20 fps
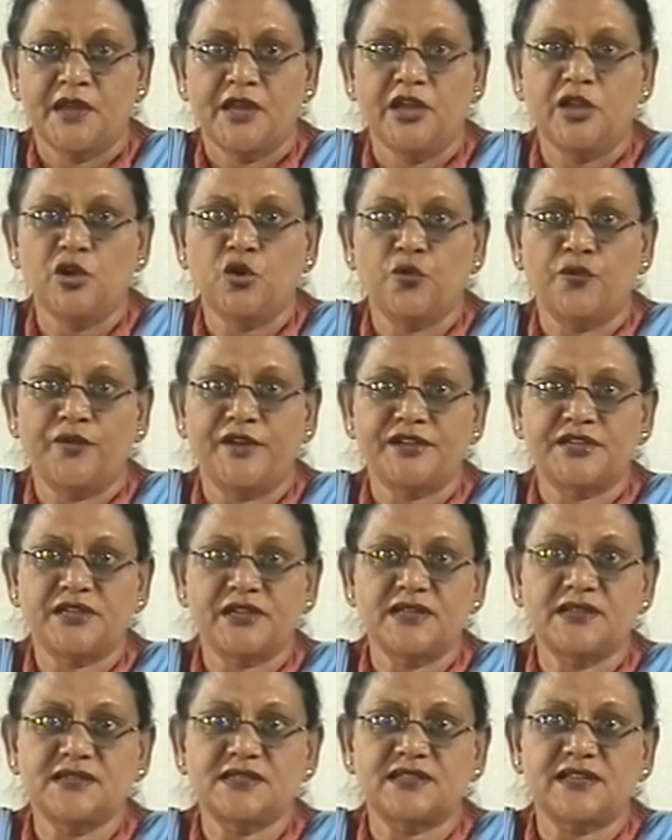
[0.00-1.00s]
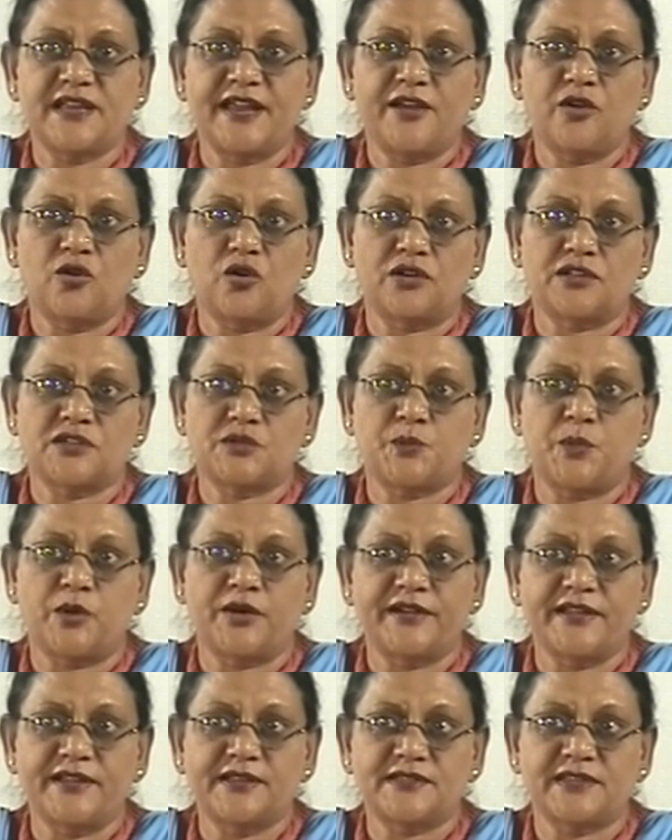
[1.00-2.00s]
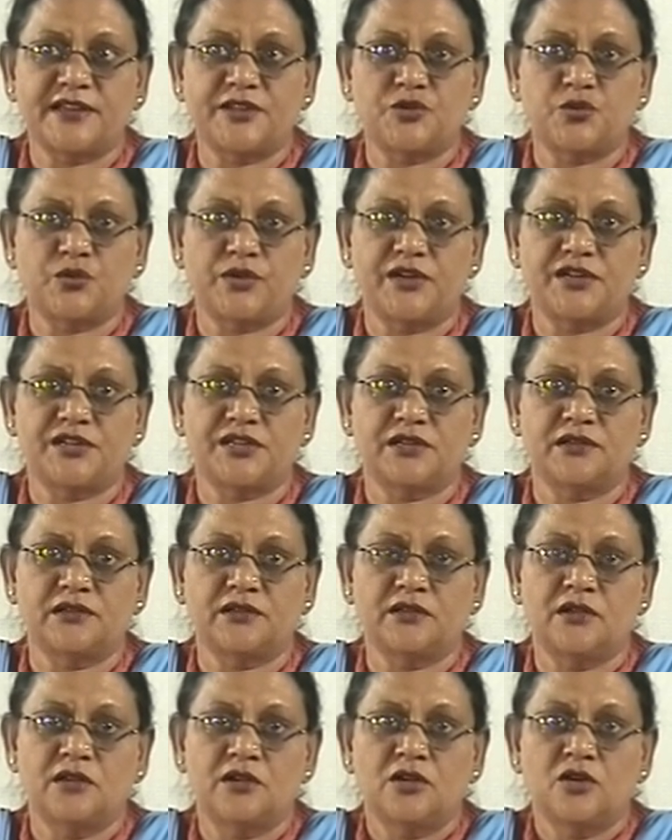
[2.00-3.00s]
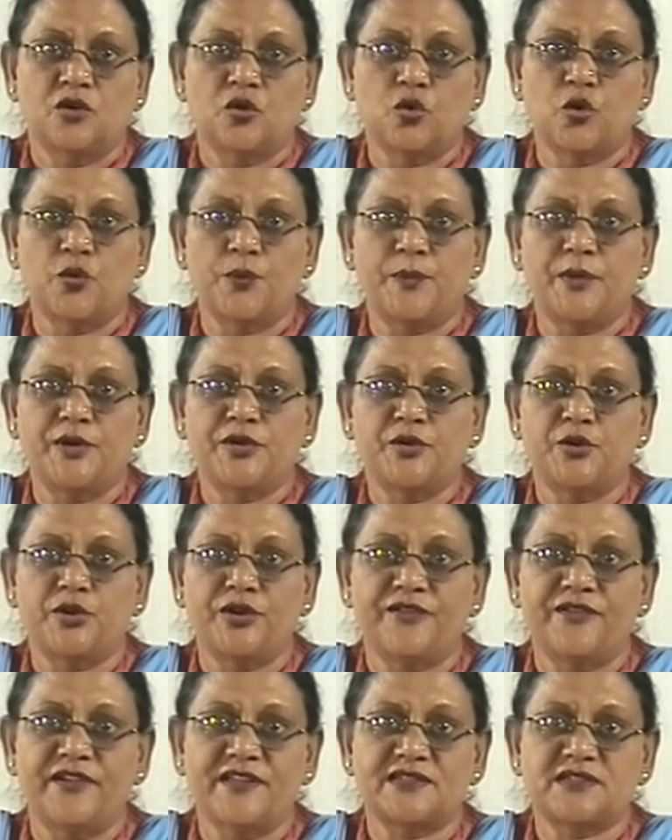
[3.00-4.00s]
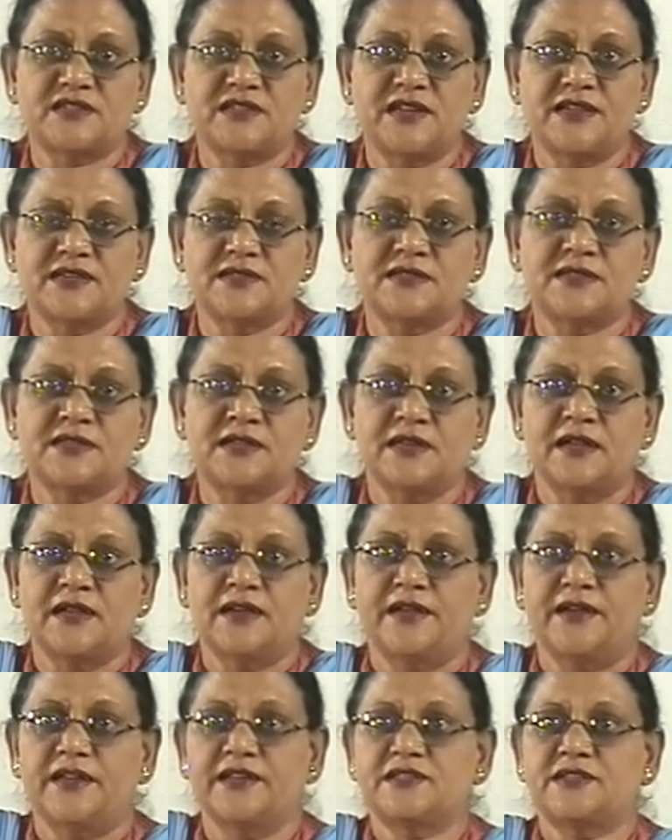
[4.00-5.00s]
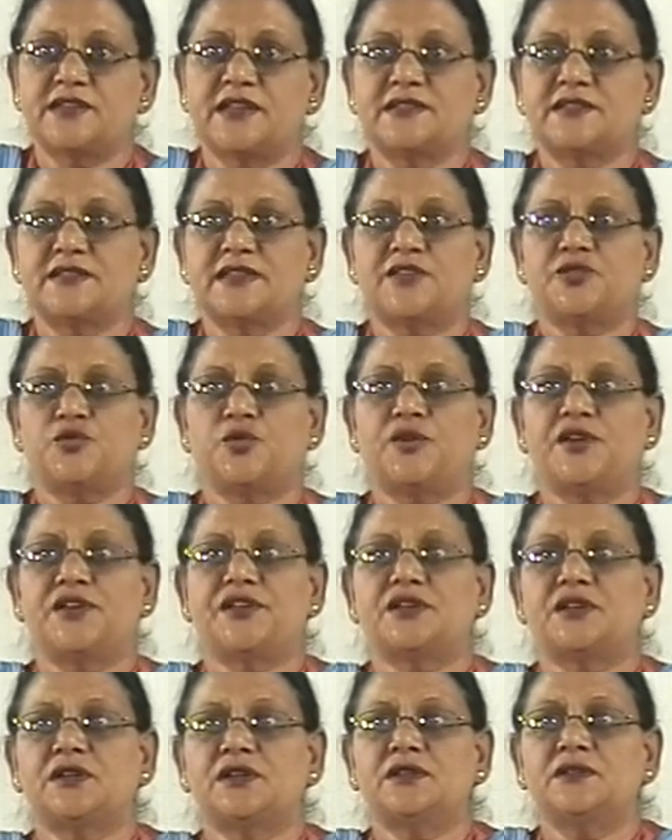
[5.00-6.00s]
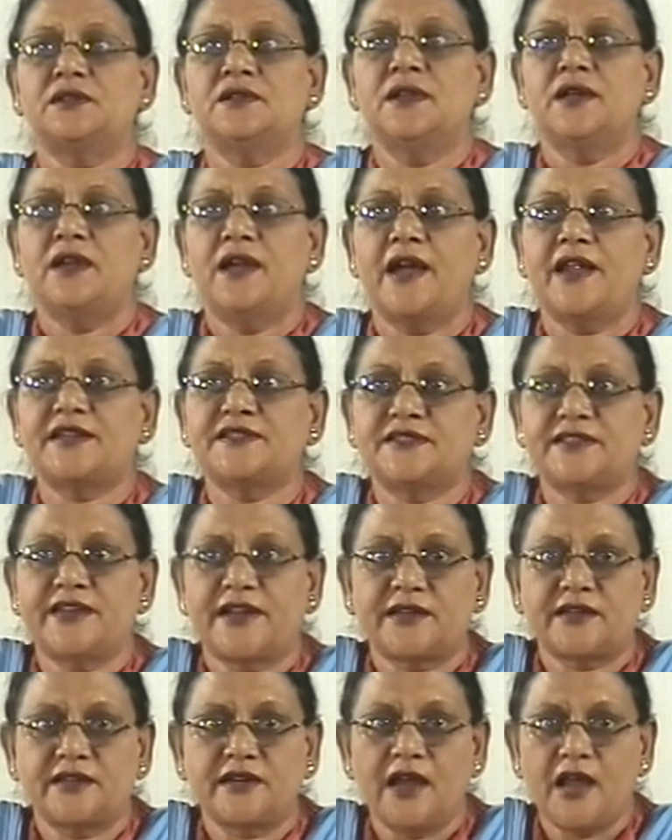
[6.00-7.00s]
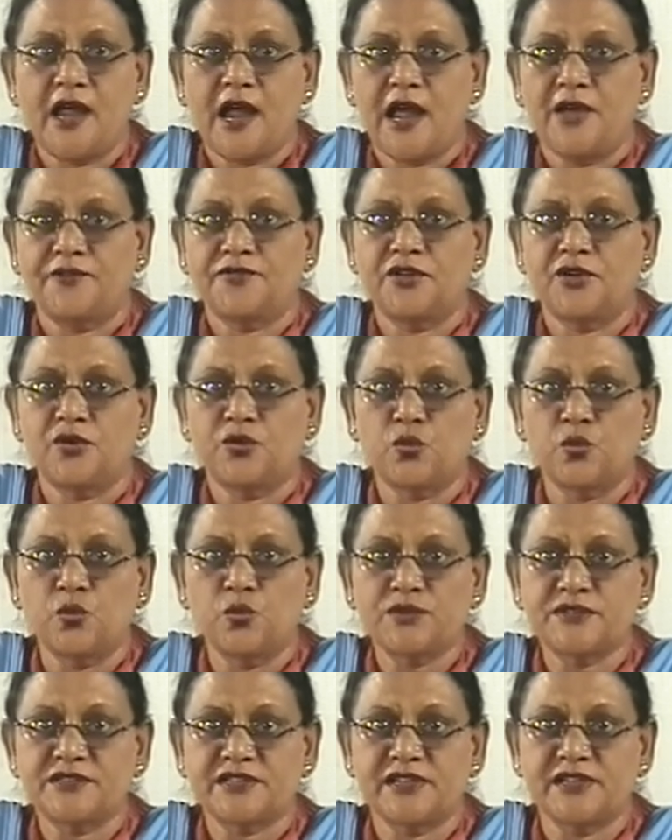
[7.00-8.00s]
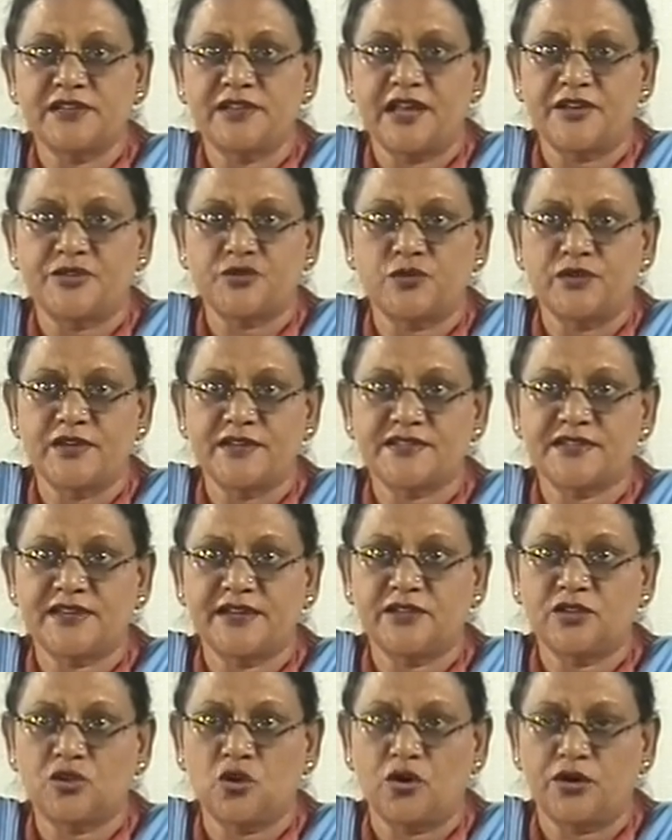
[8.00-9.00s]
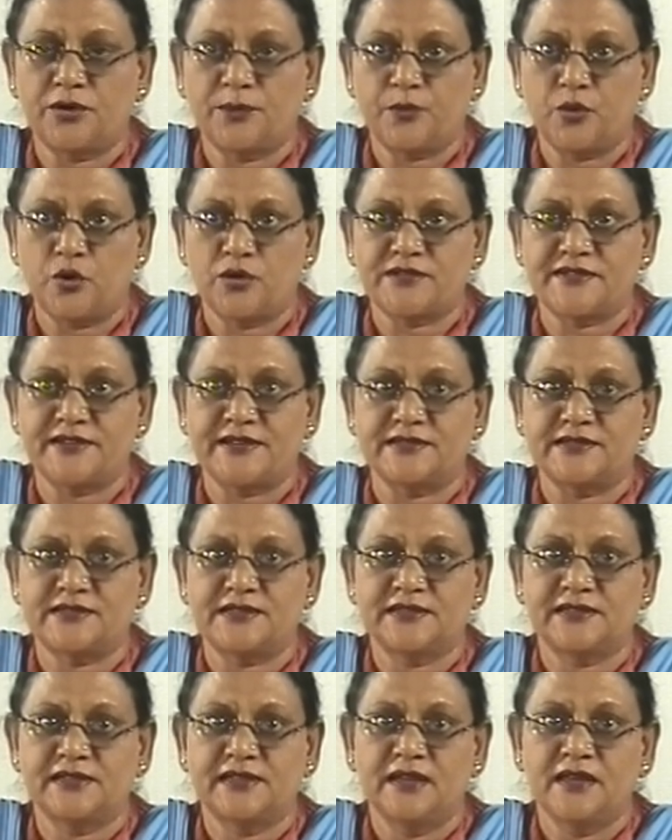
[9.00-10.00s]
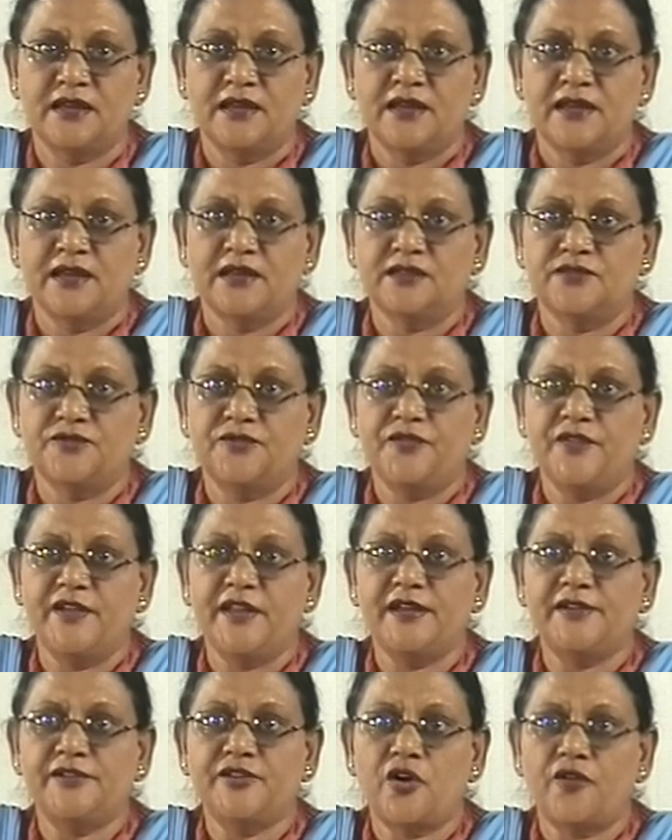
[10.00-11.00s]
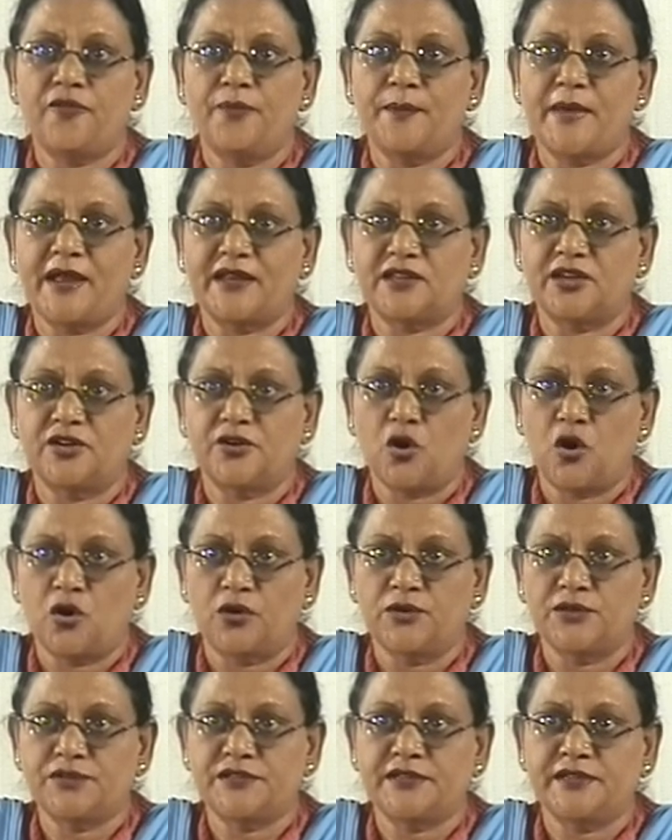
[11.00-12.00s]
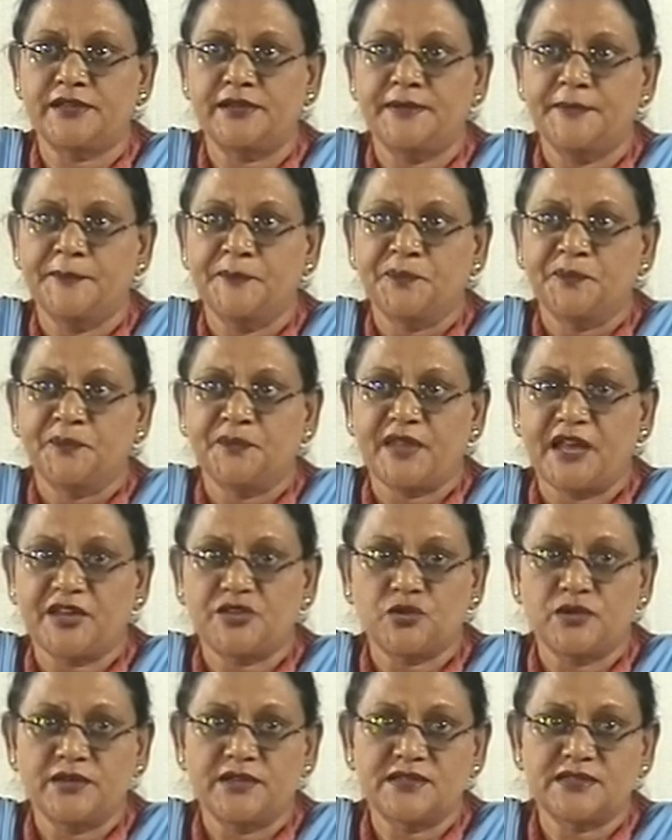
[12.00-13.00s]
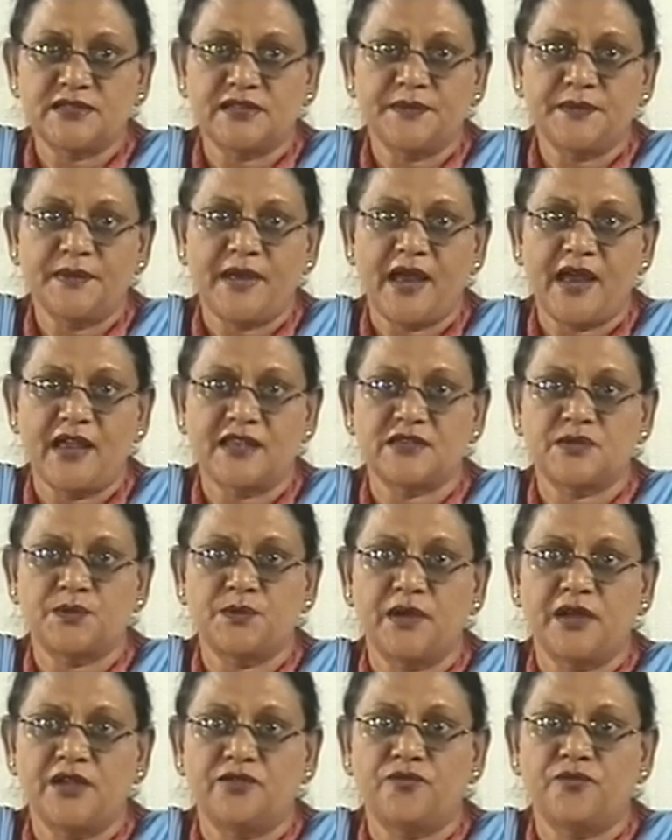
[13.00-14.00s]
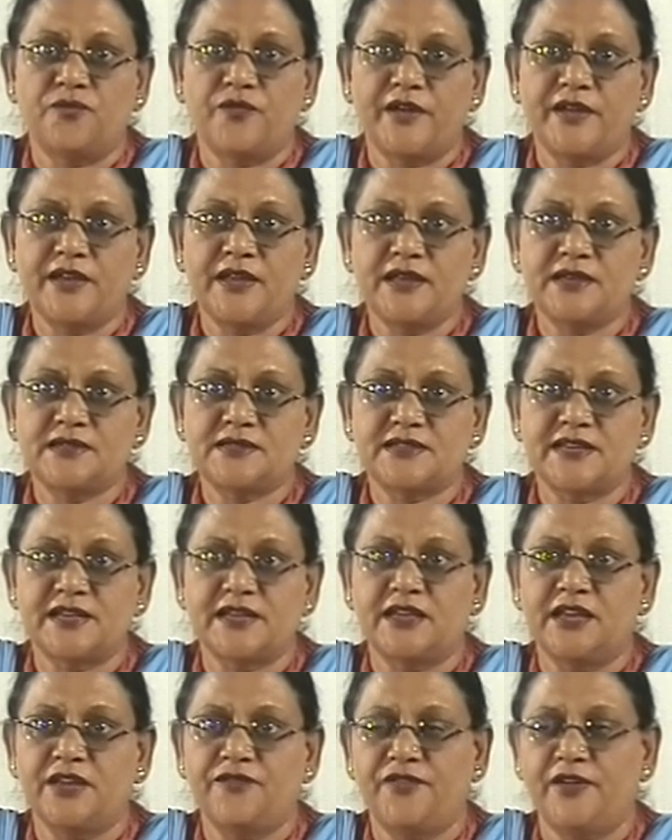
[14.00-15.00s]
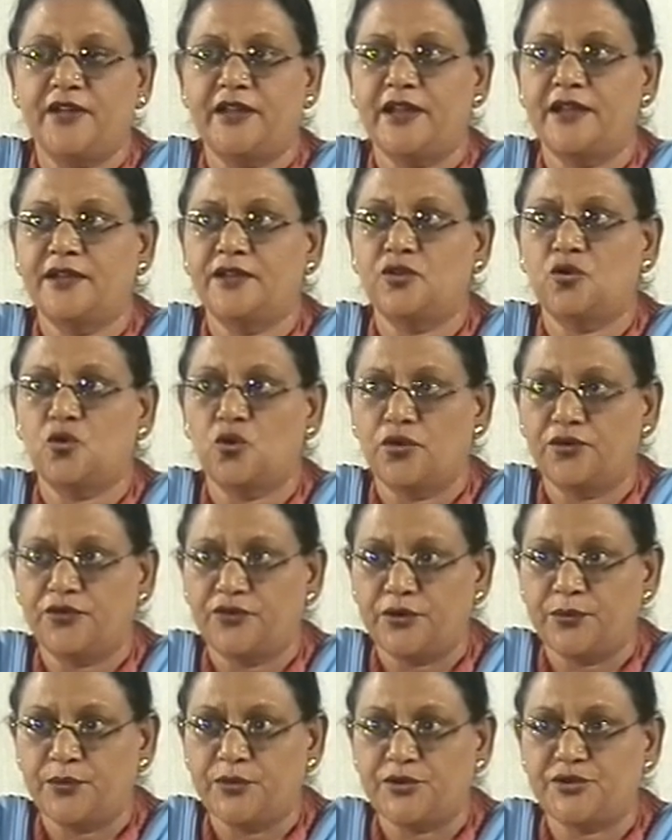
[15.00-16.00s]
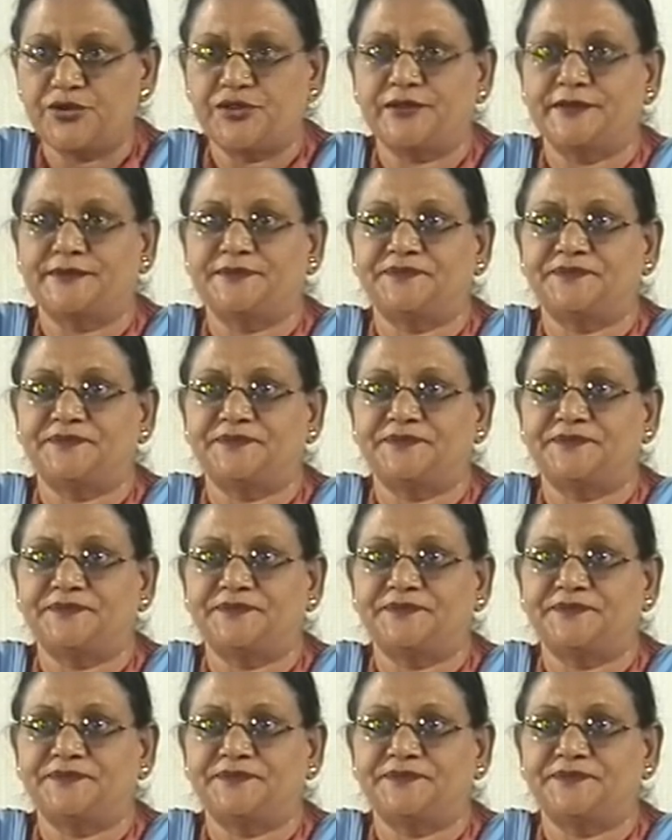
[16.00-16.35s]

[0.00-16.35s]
Innovations like correspondence education, open universities, distance education, etc. have their roots in naturalistic thought process. In the field of methodology, naturalism has made very significant contribution.